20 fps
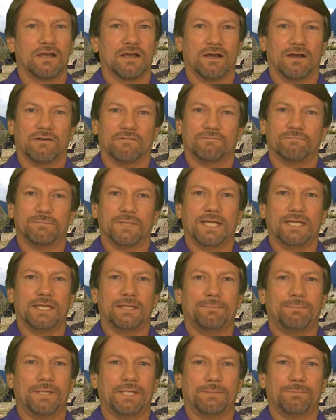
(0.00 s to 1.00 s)
of
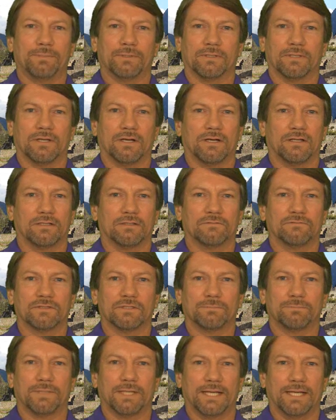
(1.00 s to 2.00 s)
many people all over
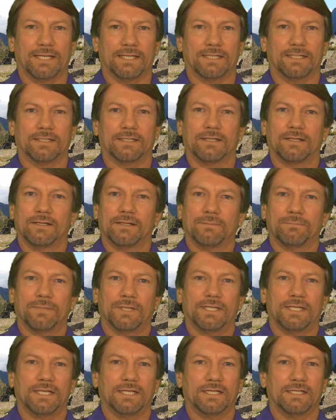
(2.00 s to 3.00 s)
the planet
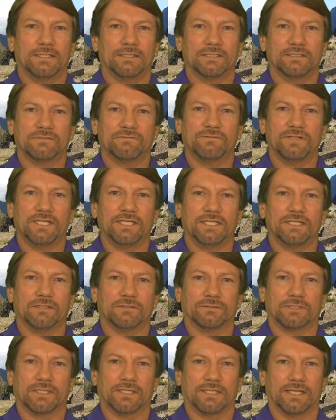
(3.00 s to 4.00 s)
by getting this
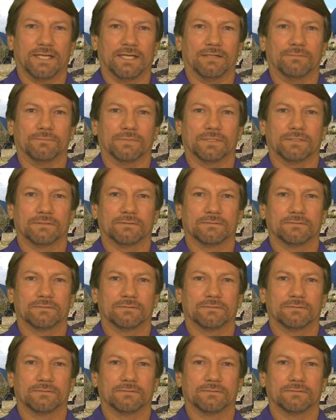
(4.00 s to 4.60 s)
video to them.